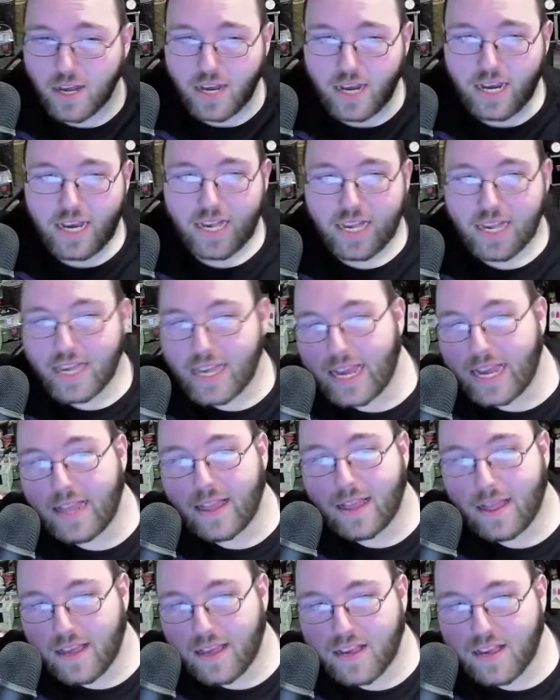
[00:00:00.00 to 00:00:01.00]
See
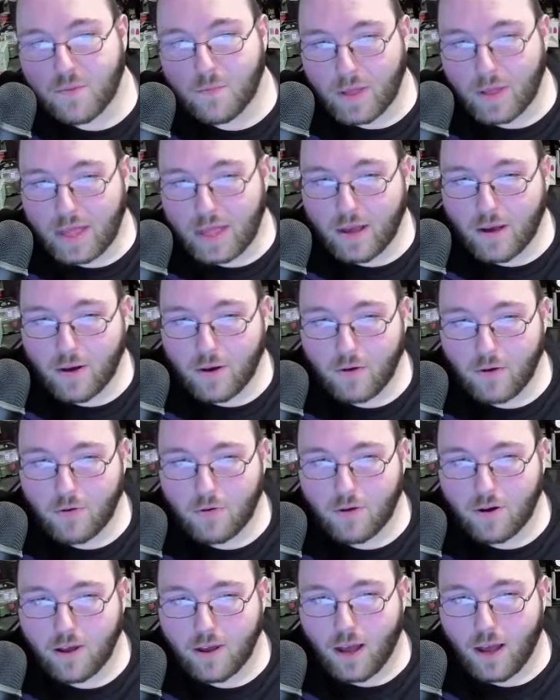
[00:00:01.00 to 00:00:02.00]
the list
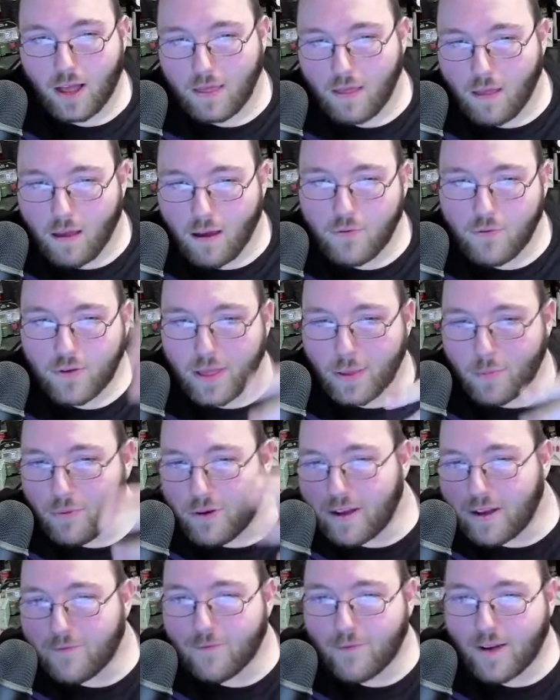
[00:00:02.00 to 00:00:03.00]
below, along with a
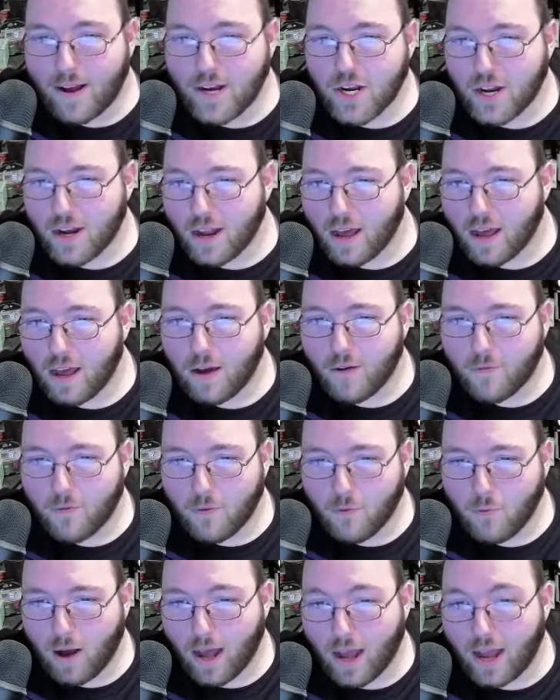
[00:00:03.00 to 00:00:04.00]
brief rationale for
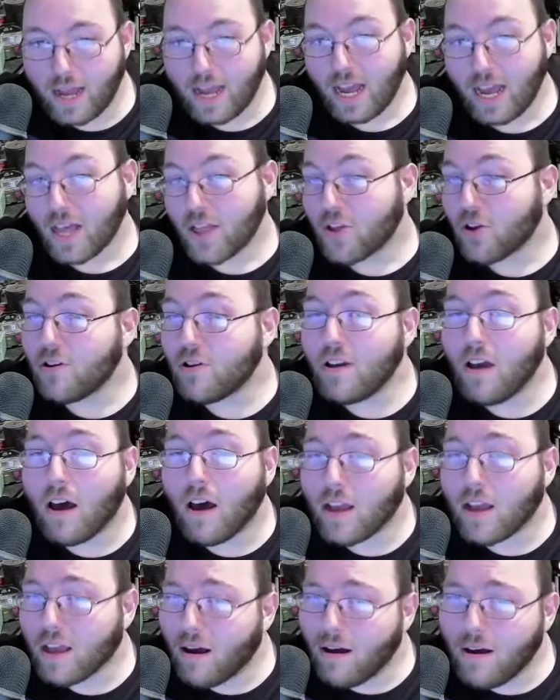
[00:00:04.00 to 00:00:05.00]
why. They're
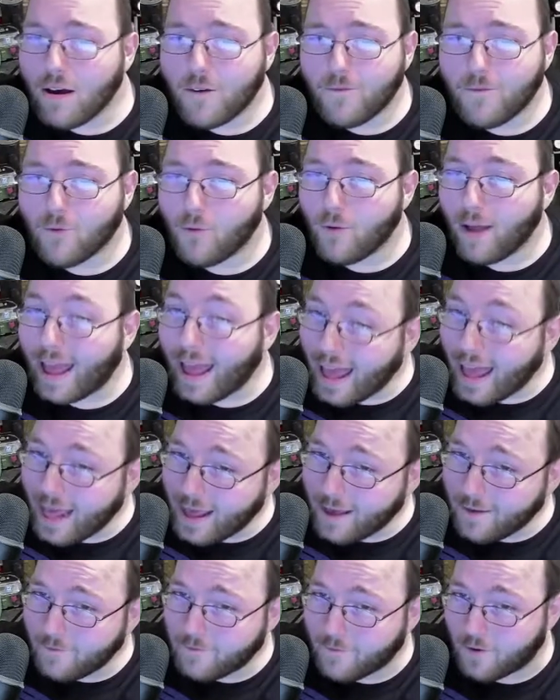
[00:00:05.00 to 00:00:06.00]
not gone
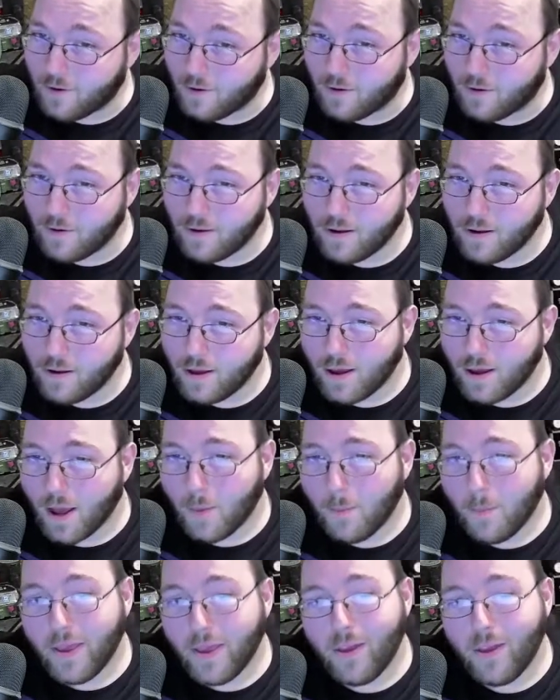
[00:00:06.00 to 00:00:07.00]
forever,
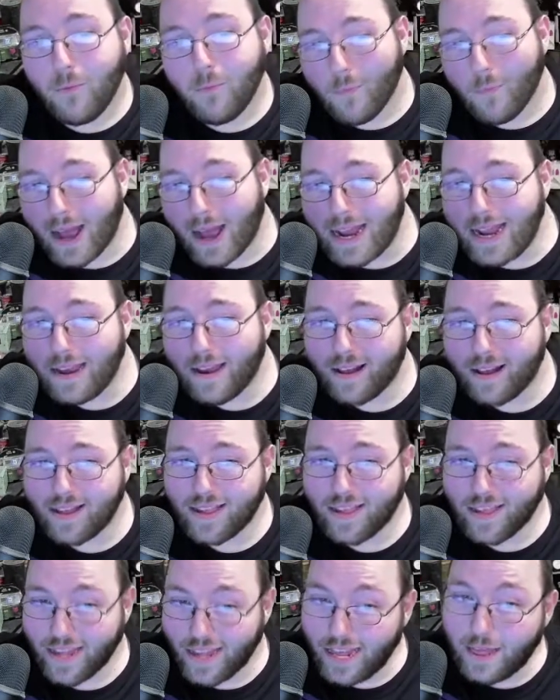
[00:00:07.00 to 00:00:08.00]
but you might not
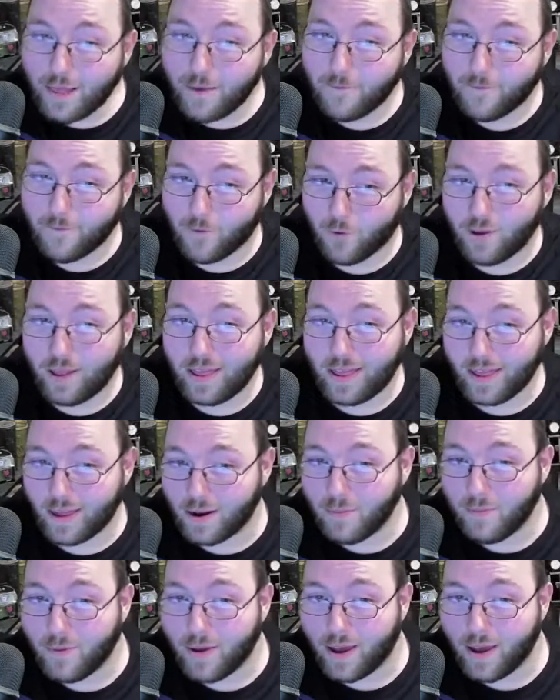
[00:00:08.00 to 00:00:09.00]
see them for a
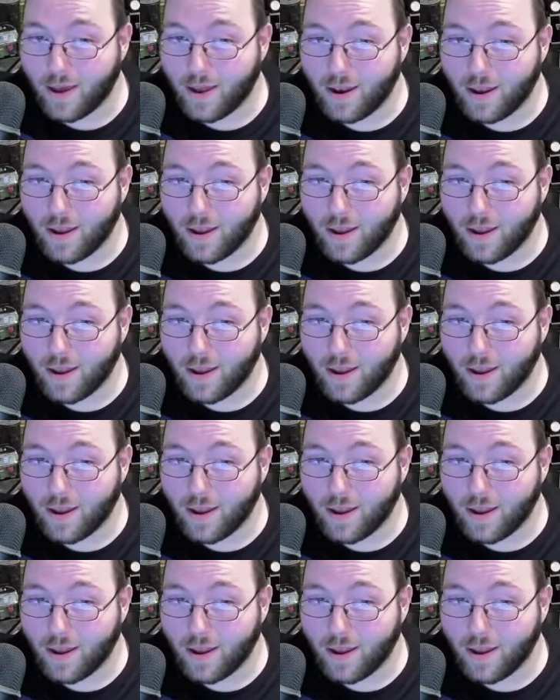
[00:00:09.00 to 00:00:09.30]
little bit.